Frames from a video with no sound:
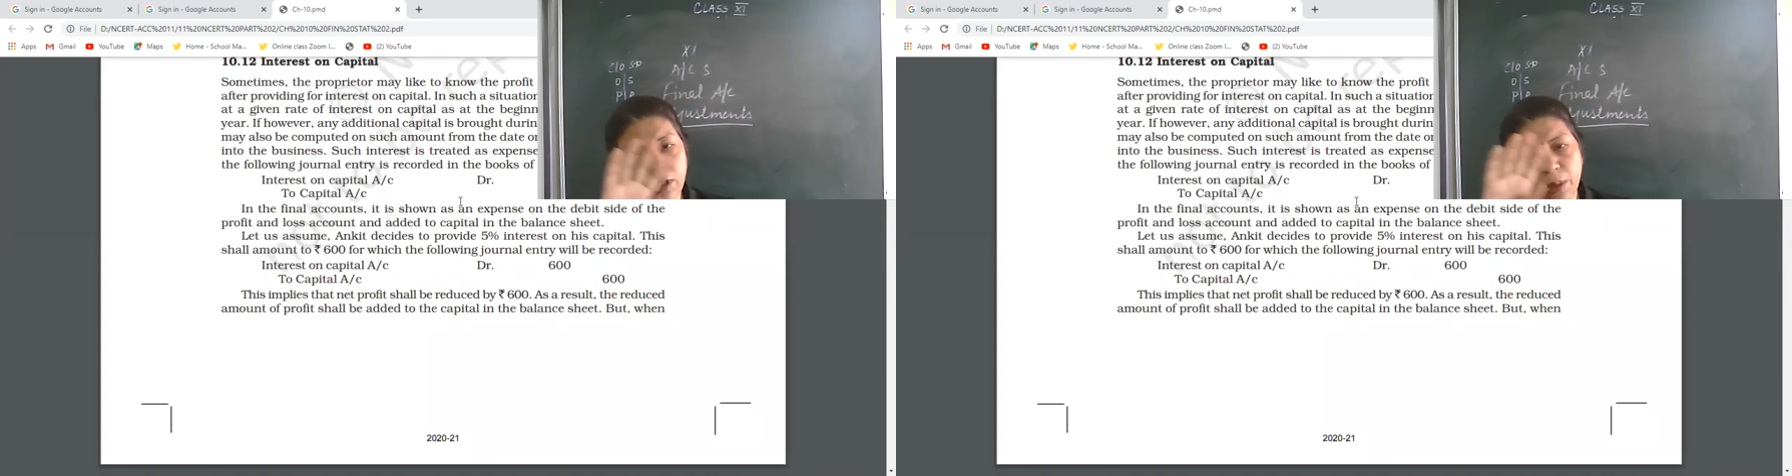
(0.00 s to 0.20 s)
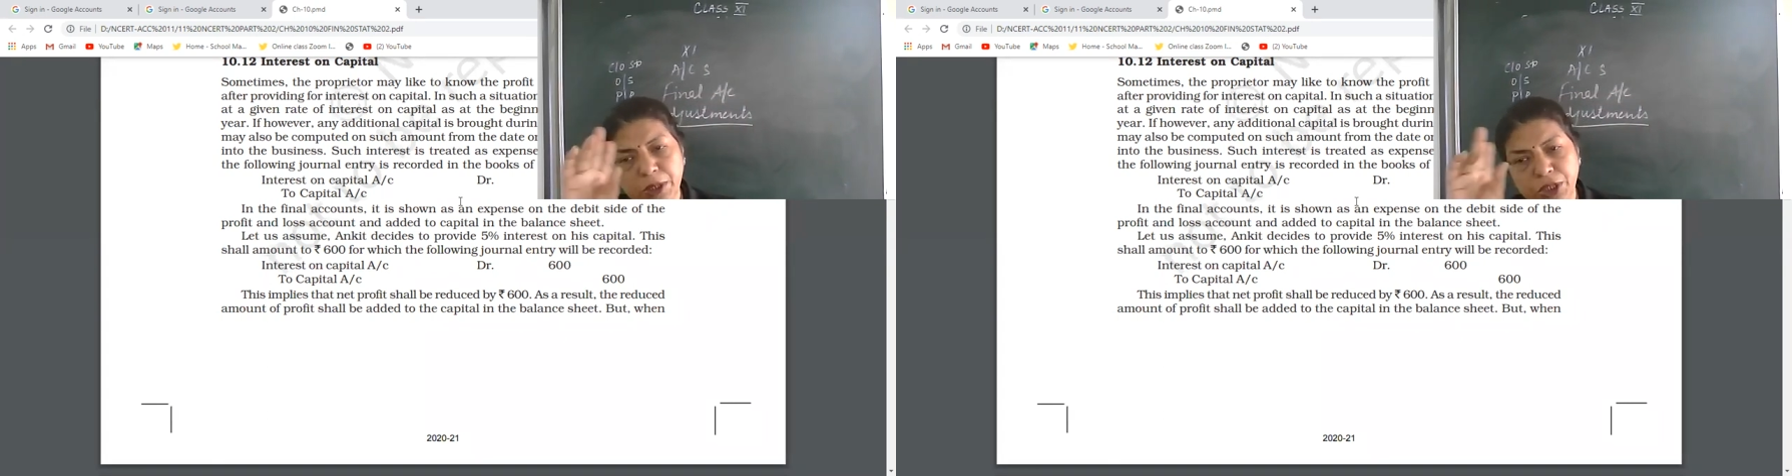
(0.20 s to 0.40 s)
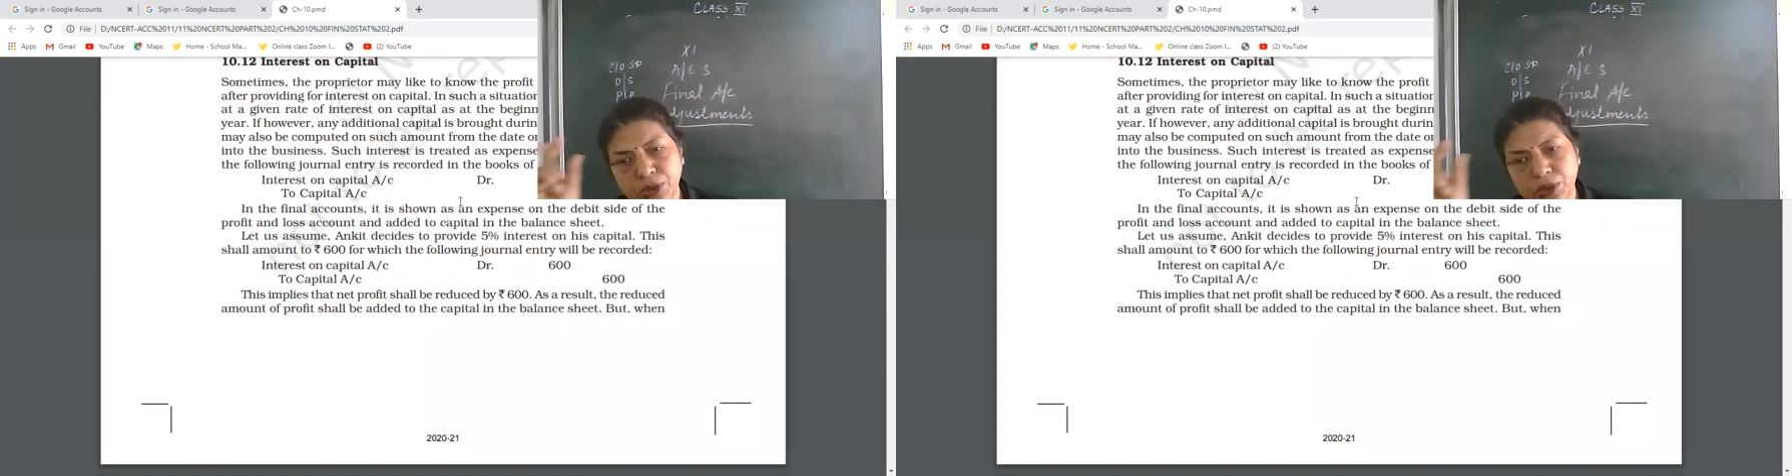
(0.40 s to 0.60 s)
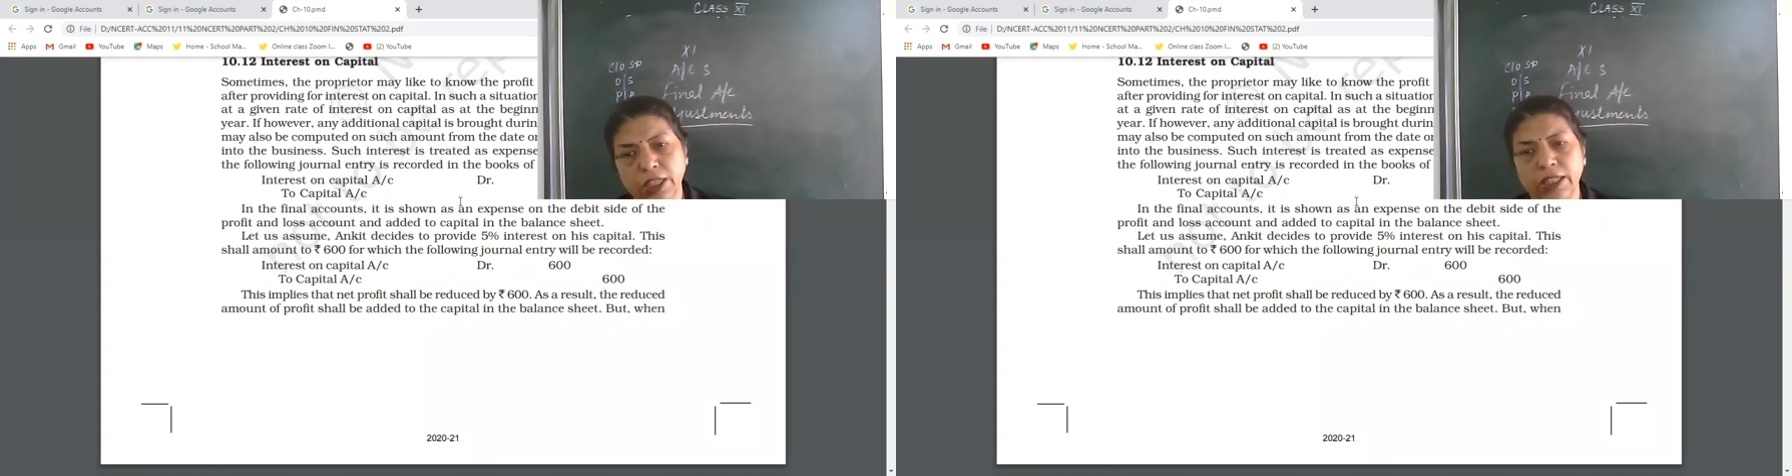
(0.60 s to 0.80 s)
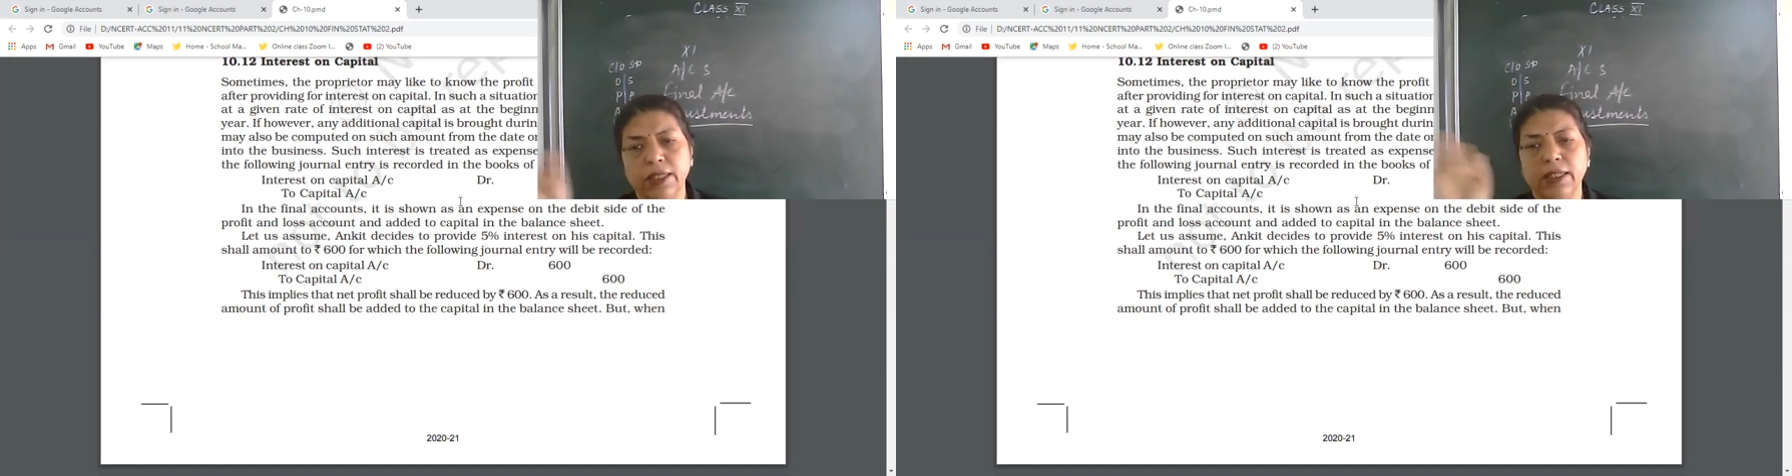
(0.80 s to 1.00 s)
will be shown
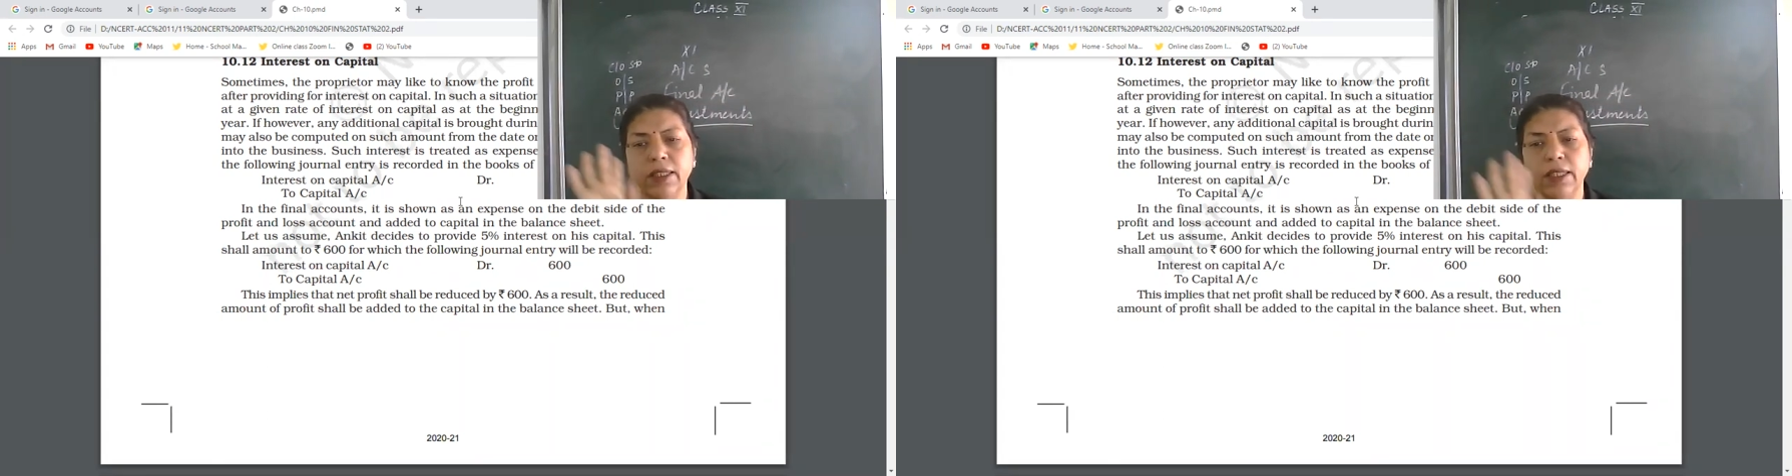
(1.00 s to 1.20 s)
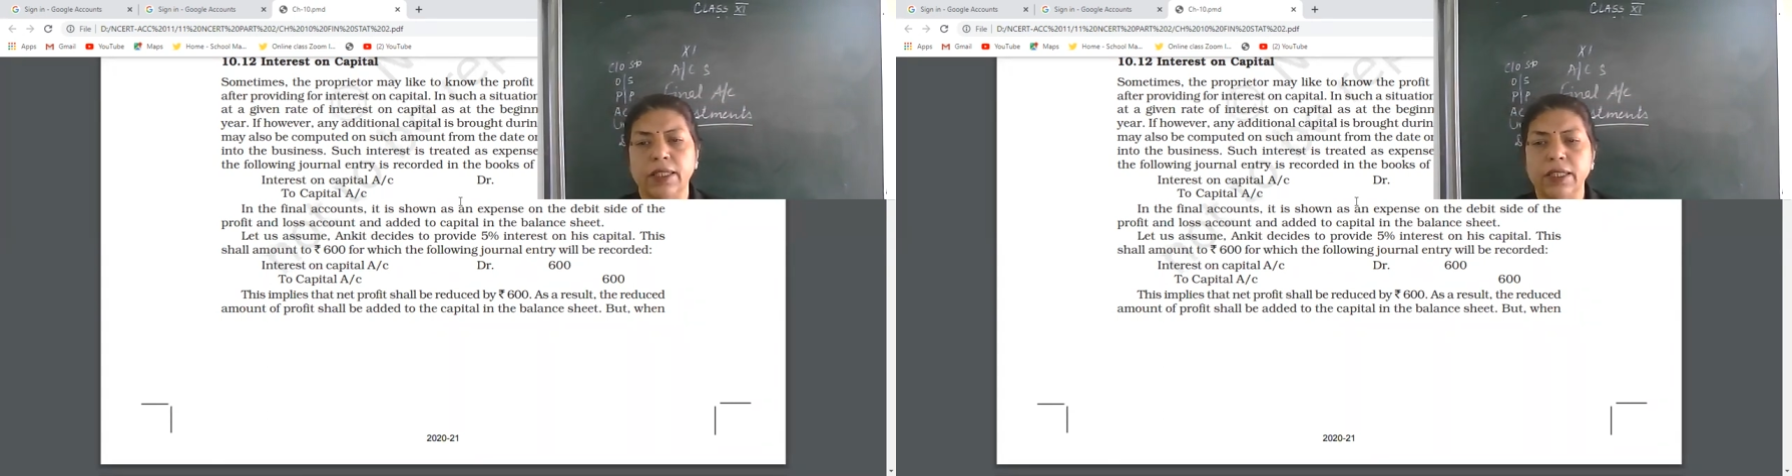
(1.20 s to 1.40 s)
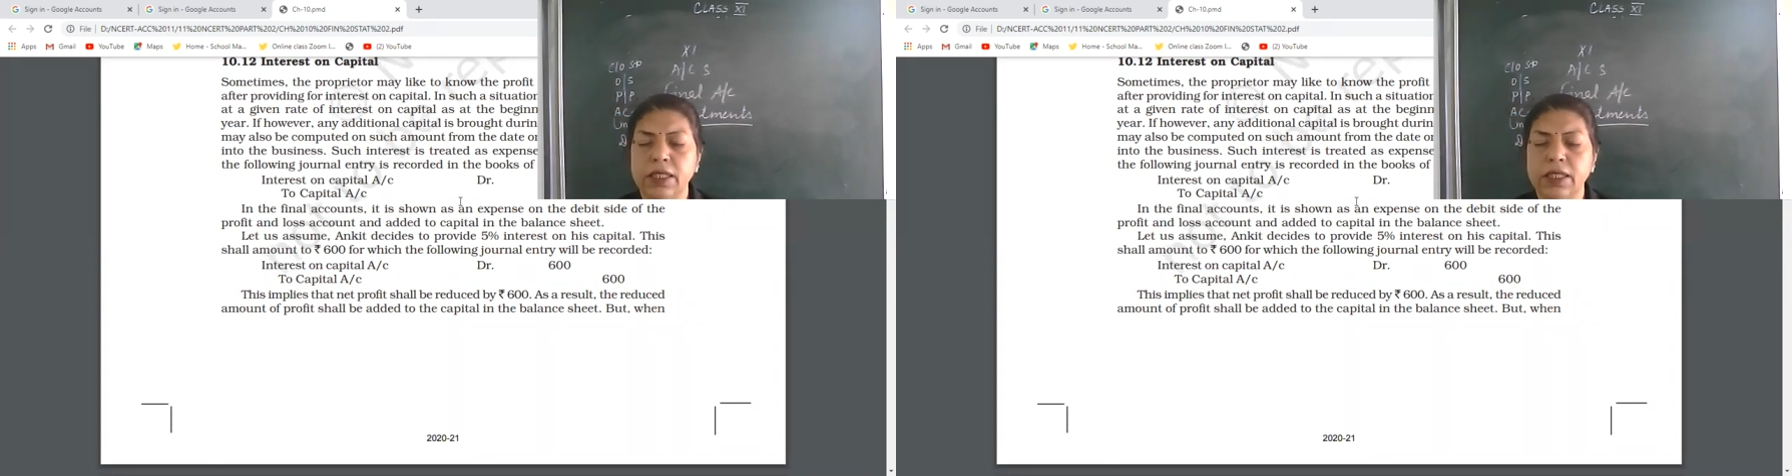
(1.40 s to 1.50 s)
at the credit